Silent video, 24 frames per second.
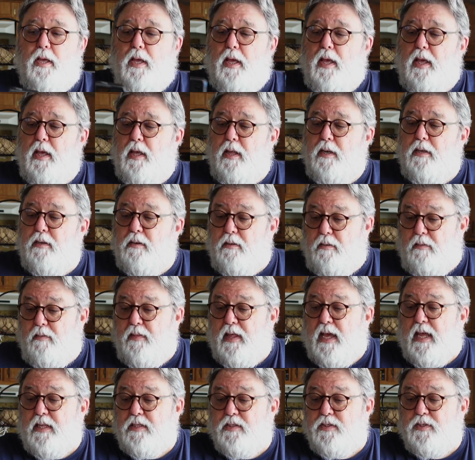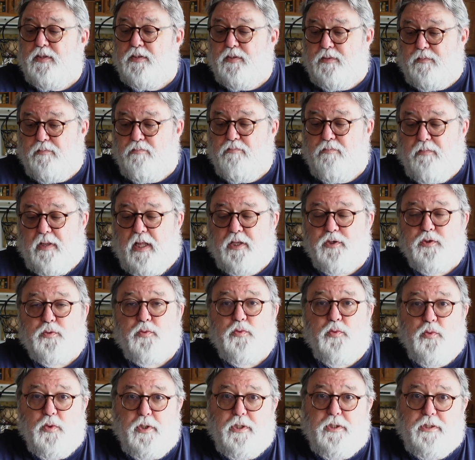and that's
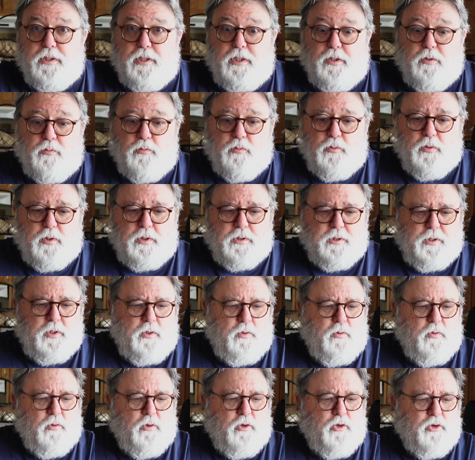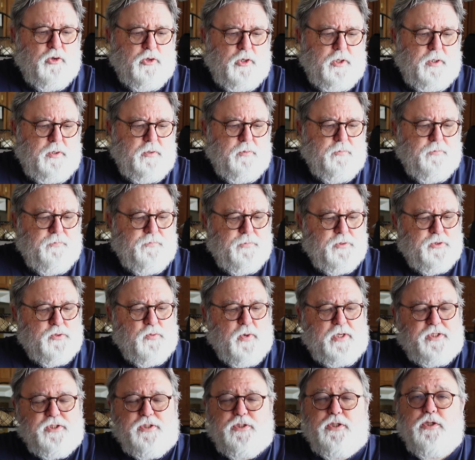really, really good. So
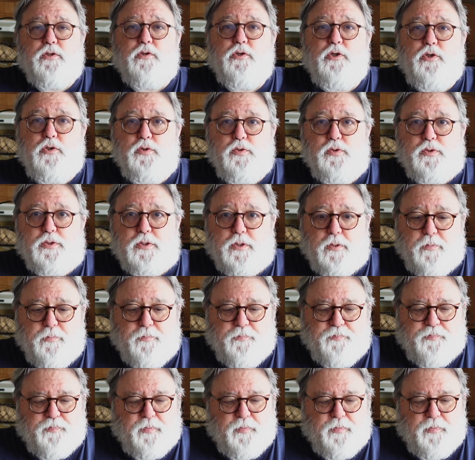I still use it.